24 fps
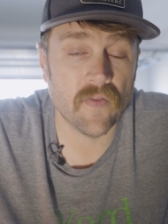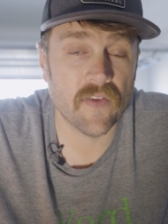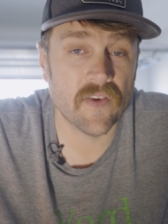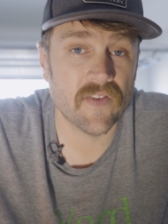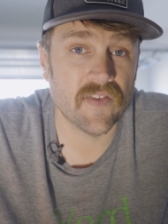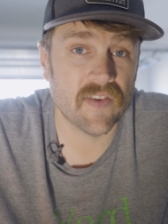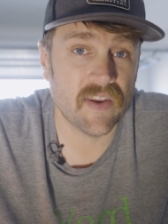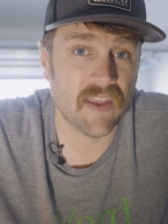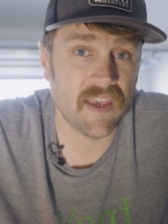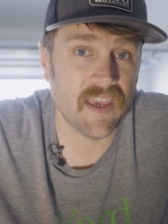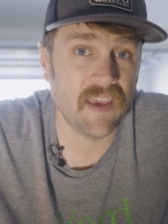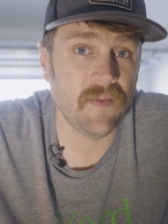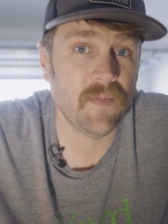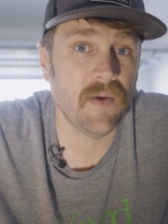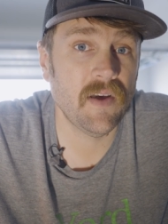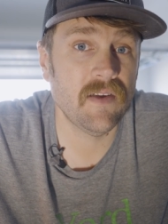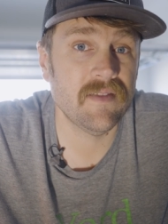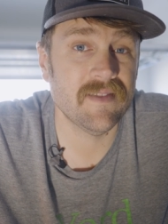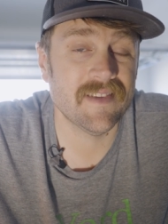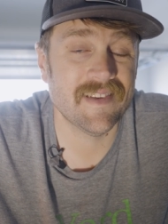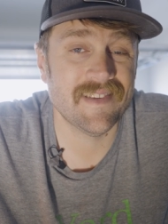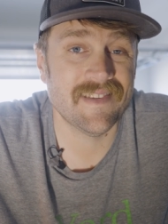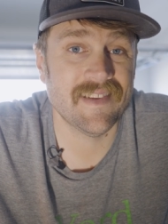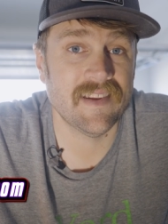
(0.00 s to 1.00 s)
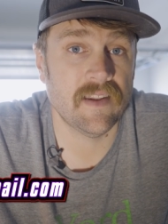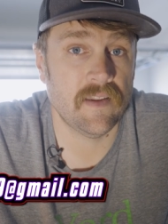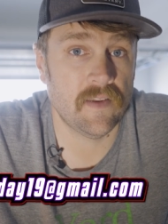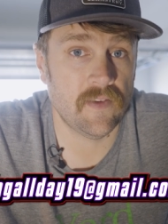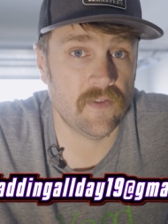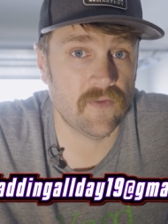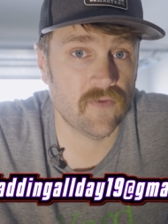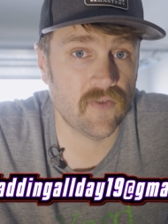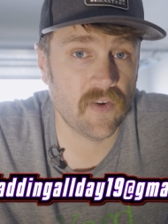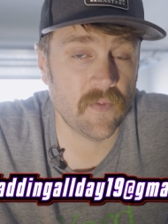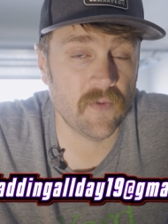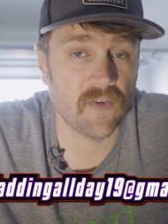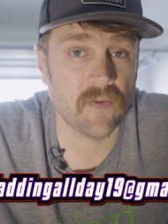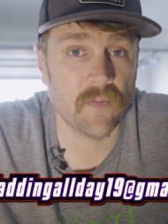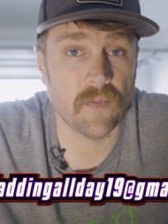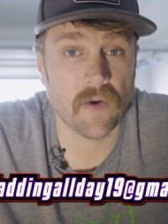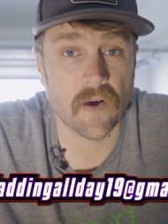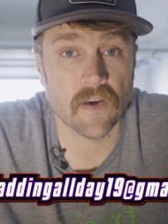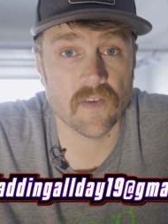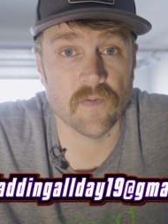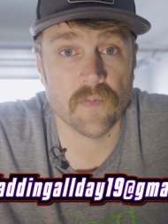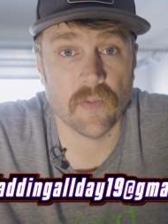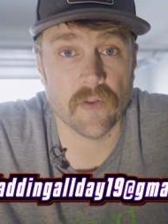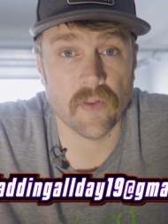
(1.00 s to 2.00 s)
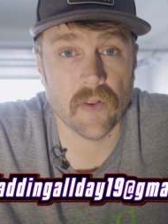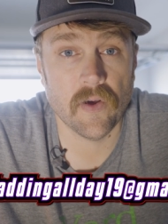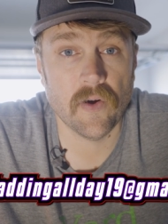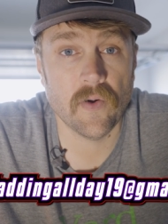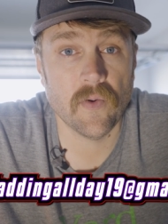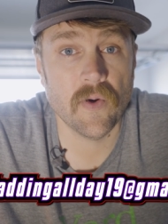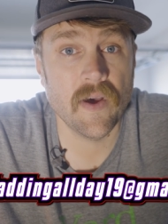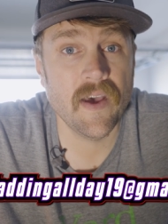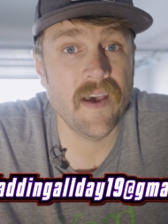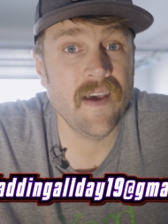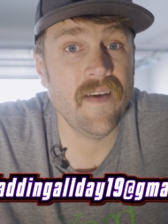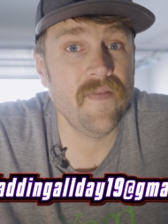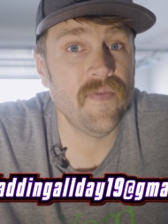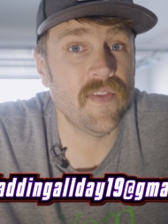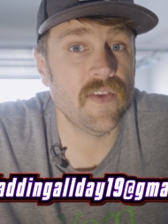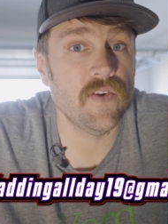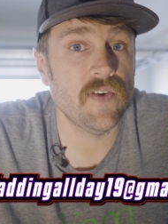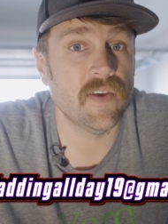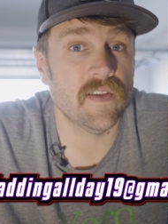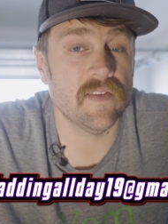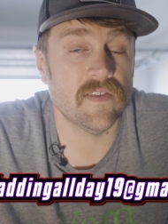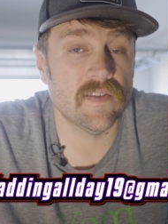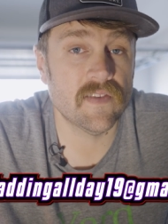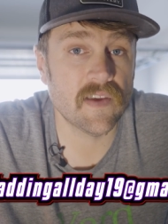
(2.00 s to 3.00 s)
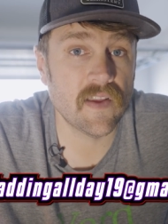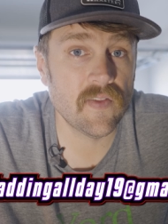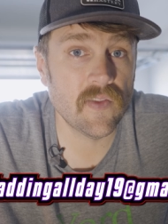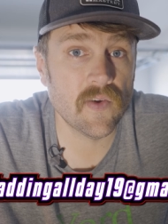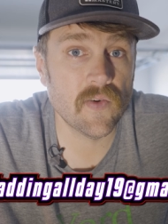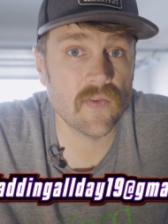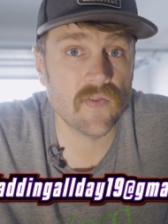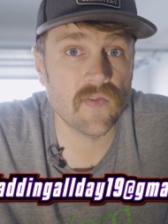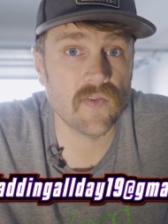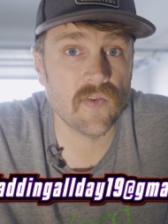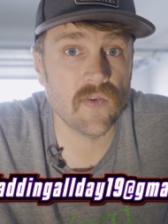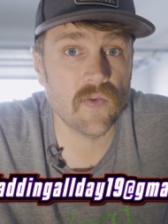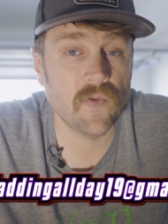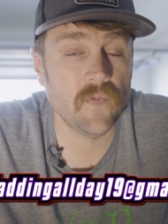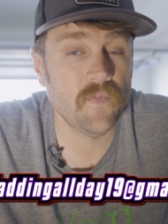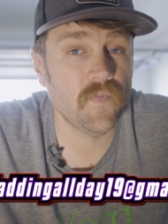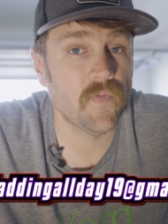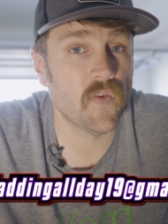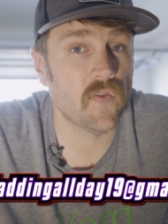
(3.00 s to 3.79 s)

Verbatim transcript: there's an email listed in the description box below that you can send those to.